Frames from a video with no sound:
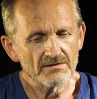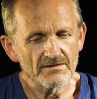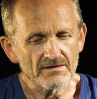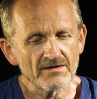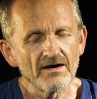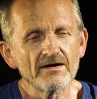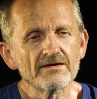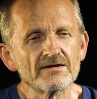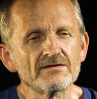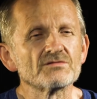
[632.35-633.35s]
a guy
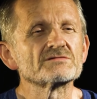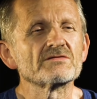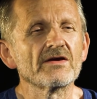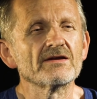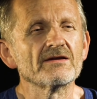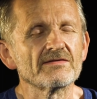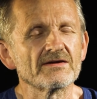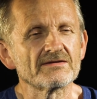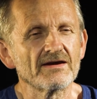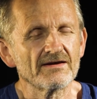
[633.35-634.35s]
in Australia
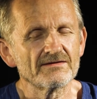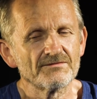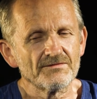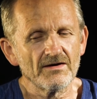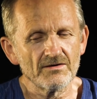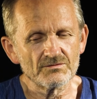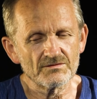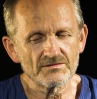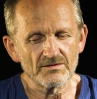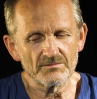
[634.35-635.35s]
that had
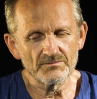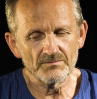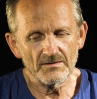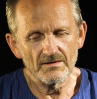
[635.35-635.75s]
found some